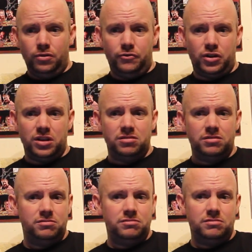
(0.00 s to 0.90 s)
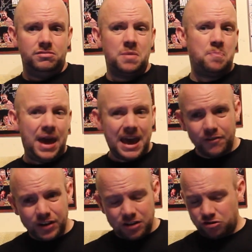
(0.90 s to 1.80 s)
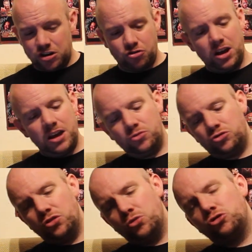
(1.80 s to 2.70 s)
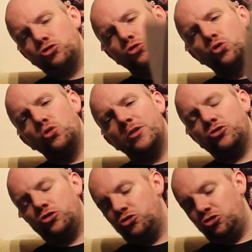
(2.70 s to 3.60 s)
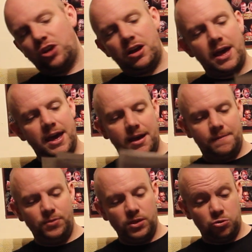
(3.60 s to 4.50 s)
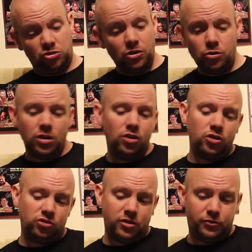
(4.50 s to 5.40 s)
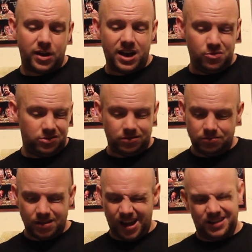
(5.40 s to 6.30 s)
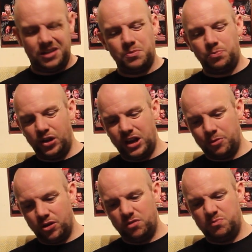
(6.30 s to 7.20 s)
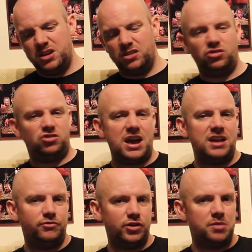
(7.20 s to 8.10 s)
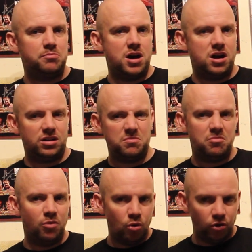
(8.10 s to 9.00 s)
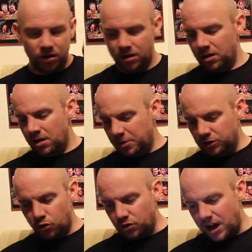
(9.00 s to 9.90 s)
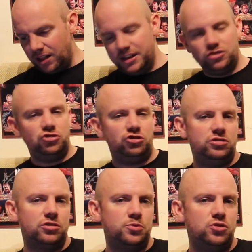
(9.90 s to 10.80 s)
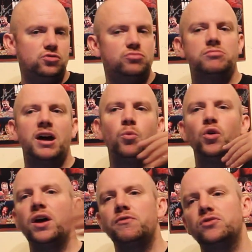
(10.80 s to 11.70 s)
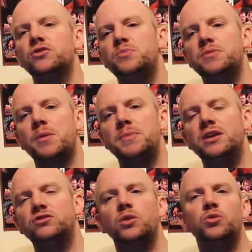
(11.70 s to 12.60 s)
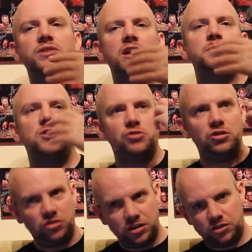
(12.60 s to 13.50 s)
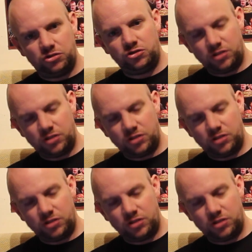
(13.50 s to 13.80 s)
fucking the Bev and AJ Gray. There's so much good shit. There was still a lot of stuff that I could complain about and be a sad fucking mark and moan. But I like GCW. I want everything to be amazing. I want deathmatch wrestling to